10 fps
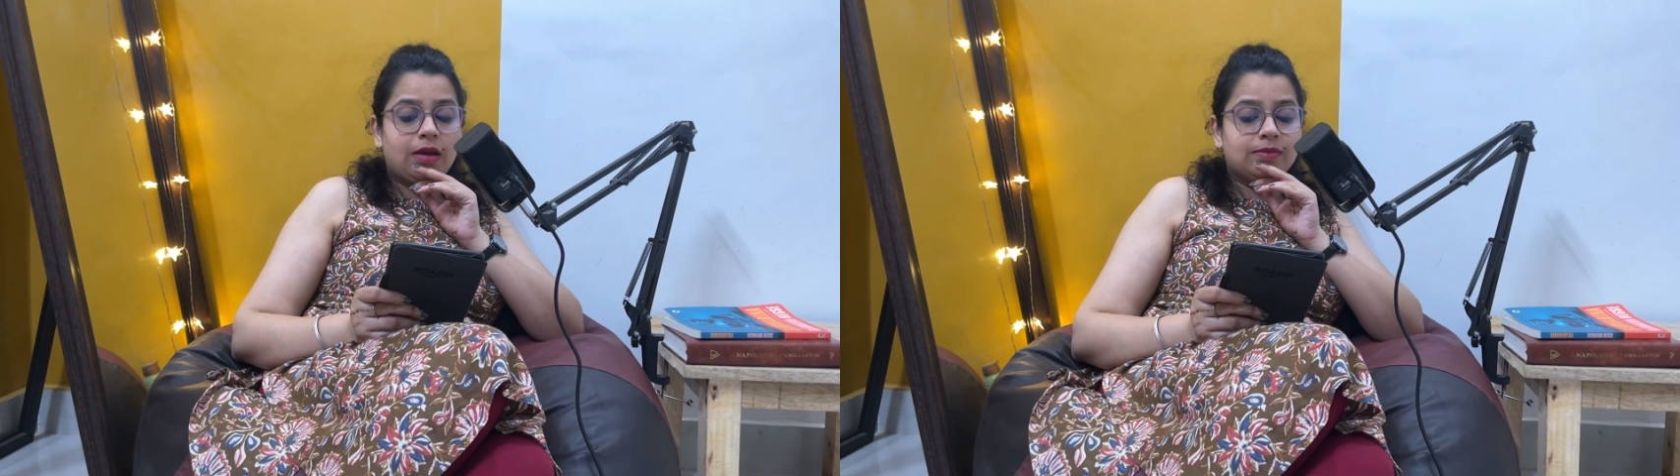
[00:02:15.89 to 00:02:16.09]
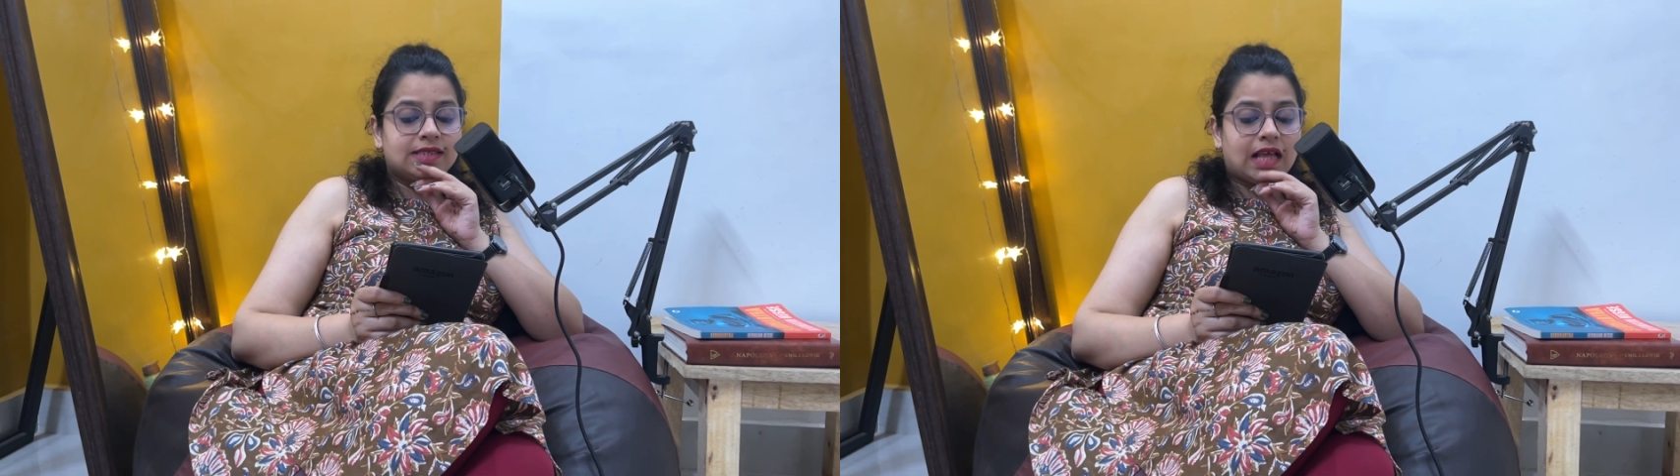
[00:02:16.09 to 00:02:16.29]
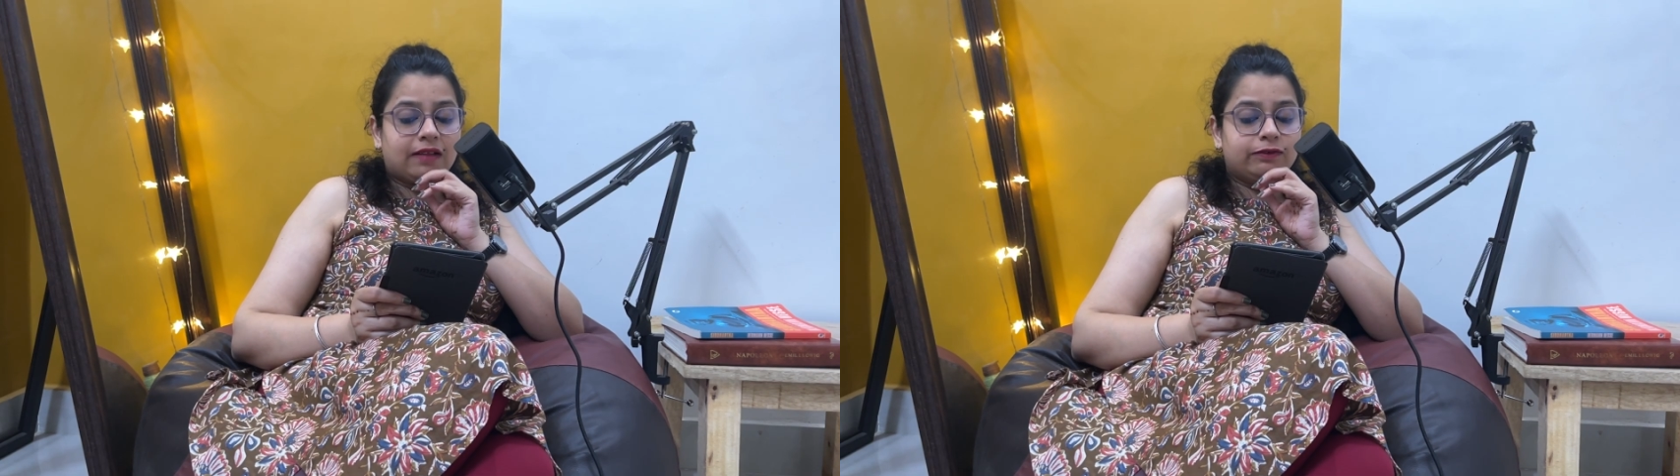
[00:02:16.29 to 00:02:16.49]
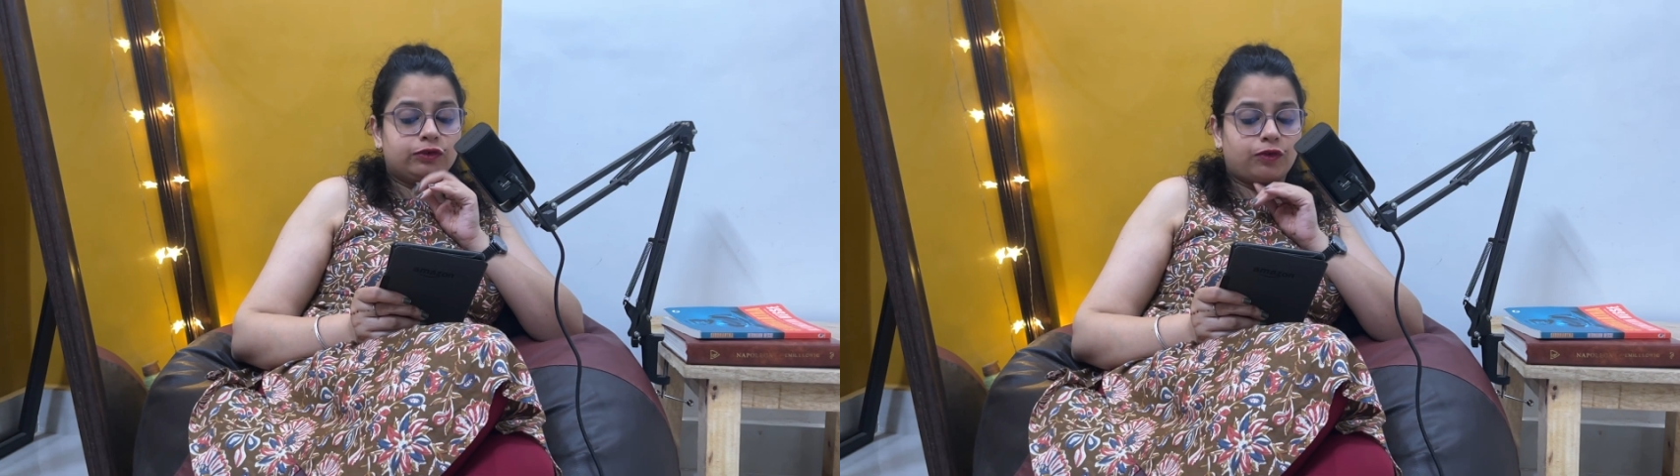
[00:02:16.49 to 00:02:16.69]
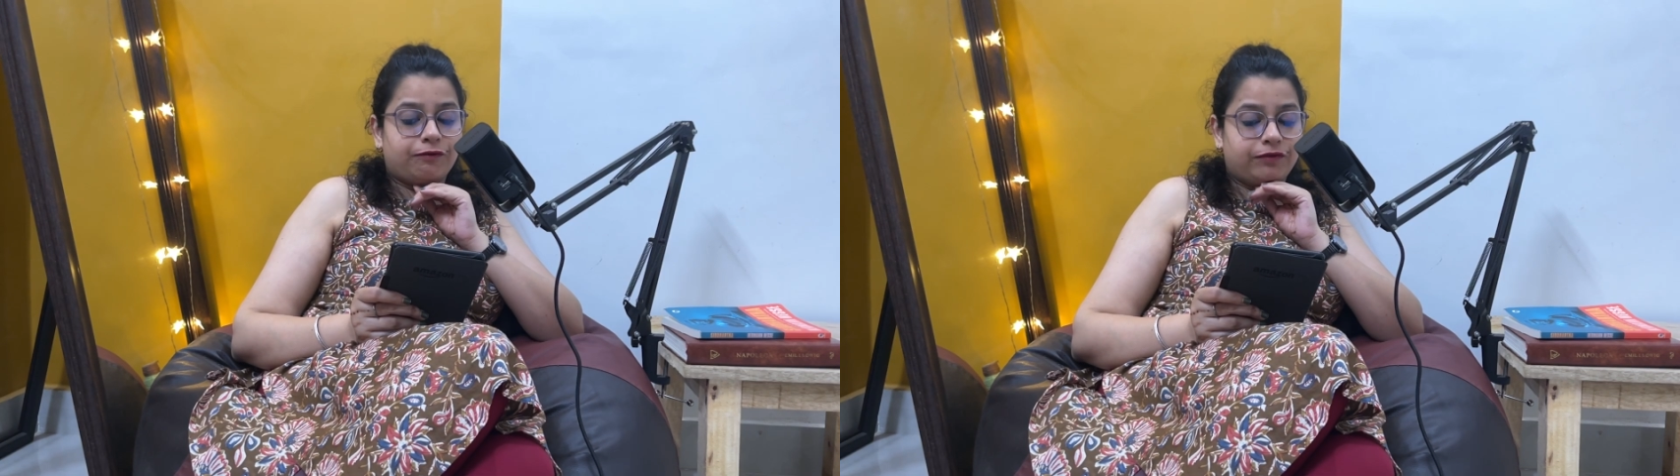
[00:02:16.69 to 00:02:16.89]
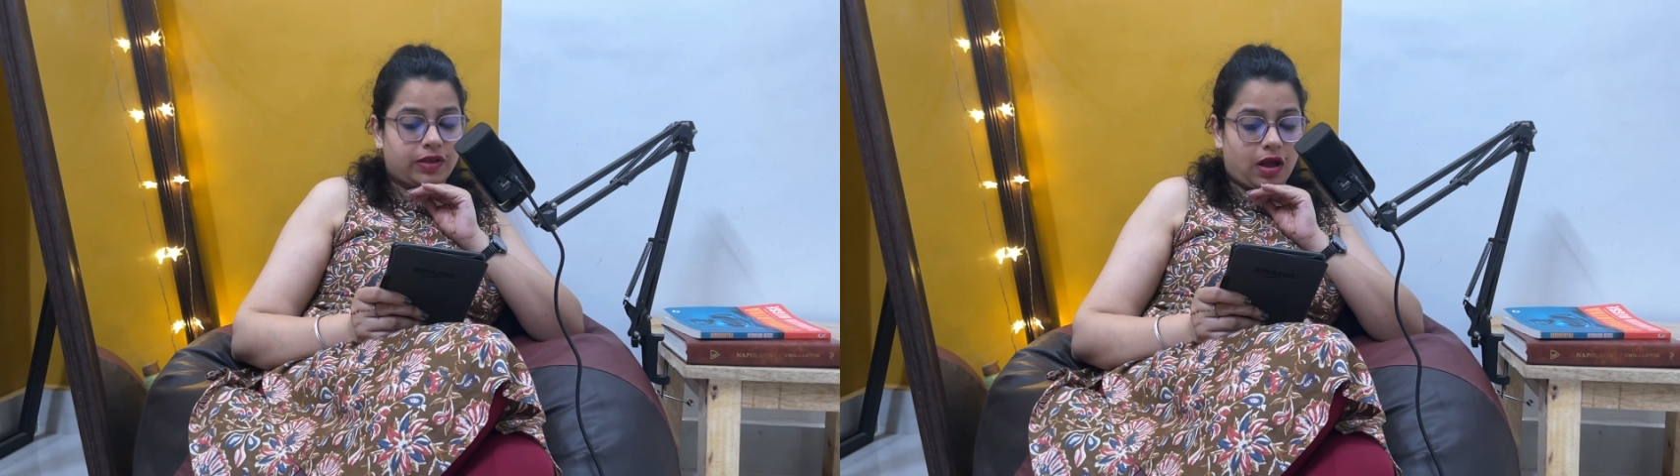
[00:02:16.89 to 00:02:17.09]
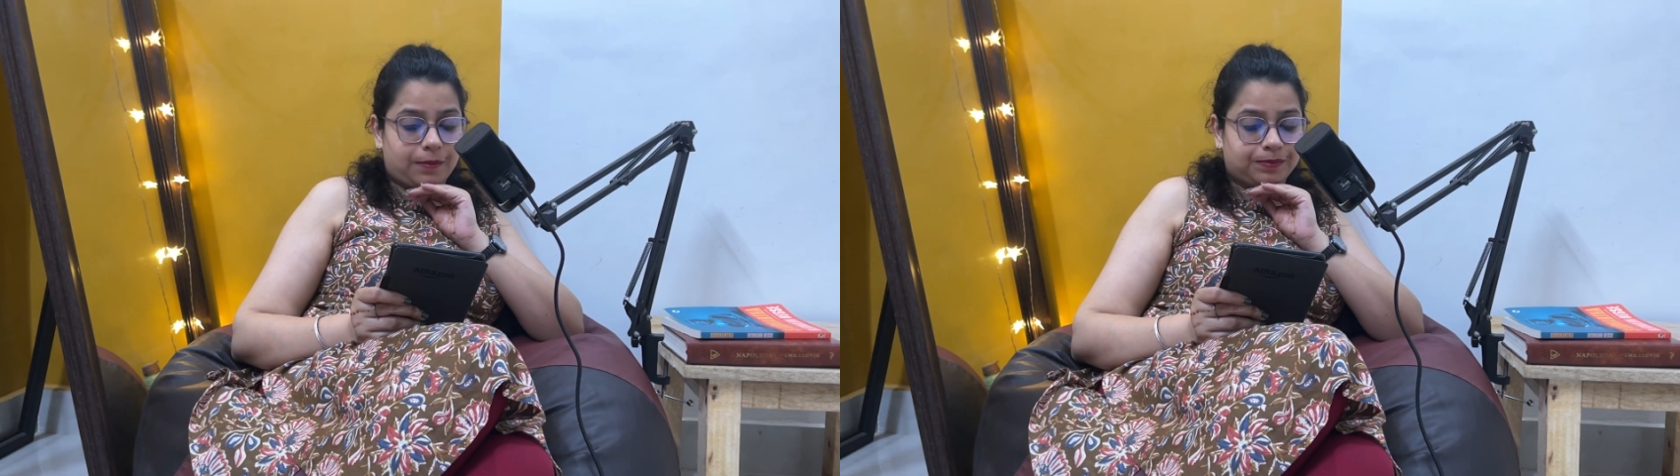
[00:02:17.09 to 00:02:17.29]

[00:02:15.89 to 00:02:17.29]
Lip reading: himself show fear,